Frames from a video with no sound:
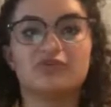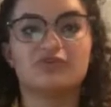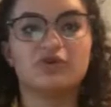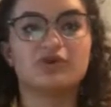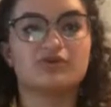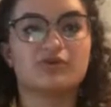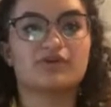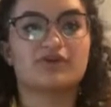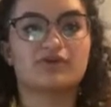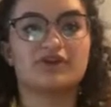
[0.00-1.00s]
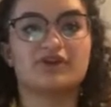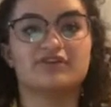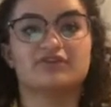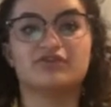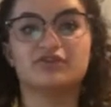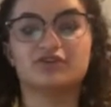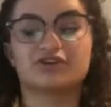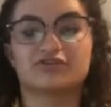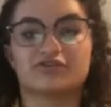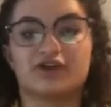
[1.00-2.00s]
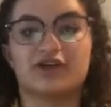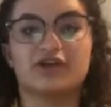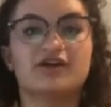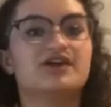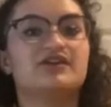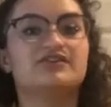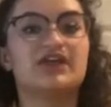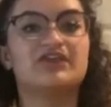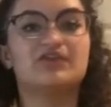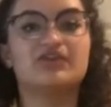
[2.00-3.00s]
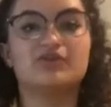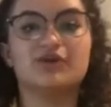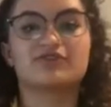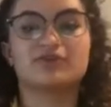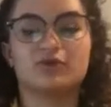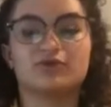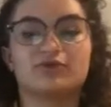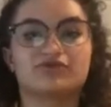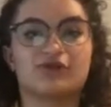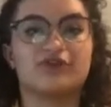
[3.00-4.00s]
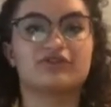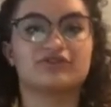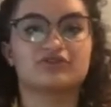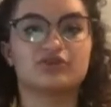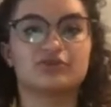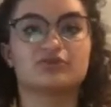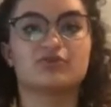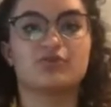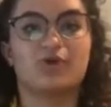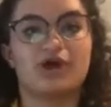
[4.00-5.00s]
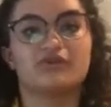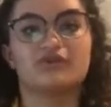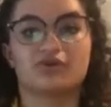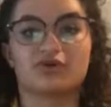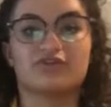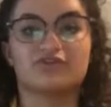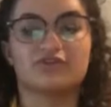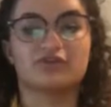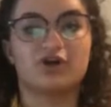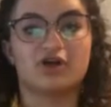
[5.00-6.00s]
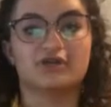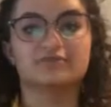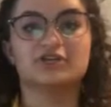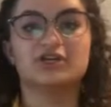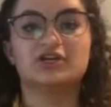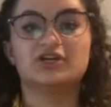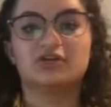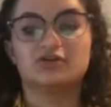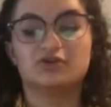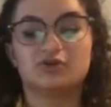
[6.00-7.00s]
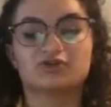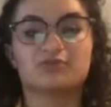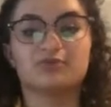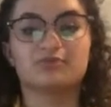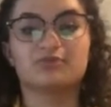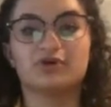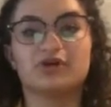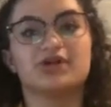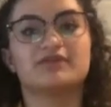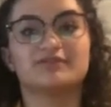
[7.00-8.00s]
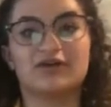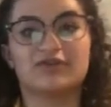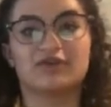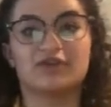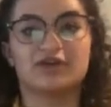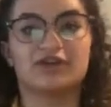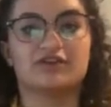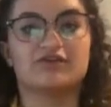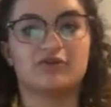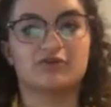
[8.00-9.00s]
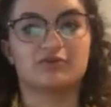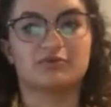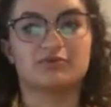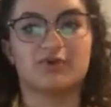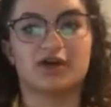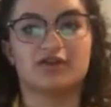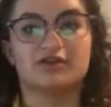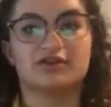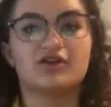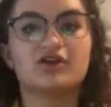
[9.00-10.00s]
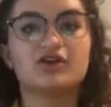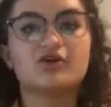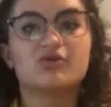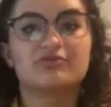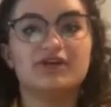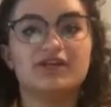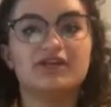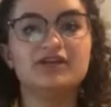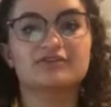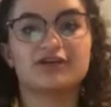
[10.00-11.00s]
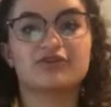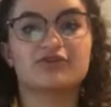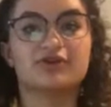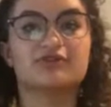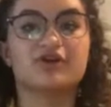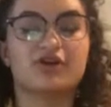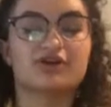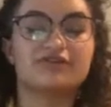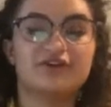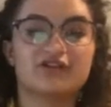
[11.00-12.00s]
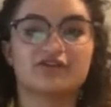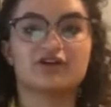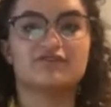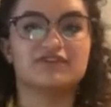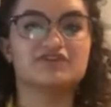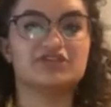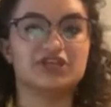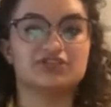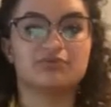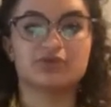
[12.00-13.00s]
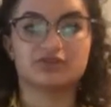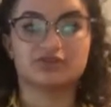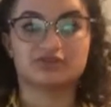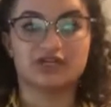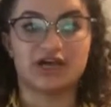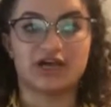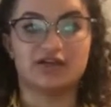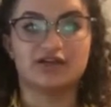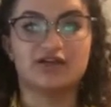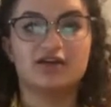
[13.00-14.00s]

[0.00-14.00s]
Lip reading: before North Korea is nuclear free, then the US would withdraw these troops while the North is still armed, which would put South Korea in a vulnerable spot. While many South Koreans are in favor of this changing political tide,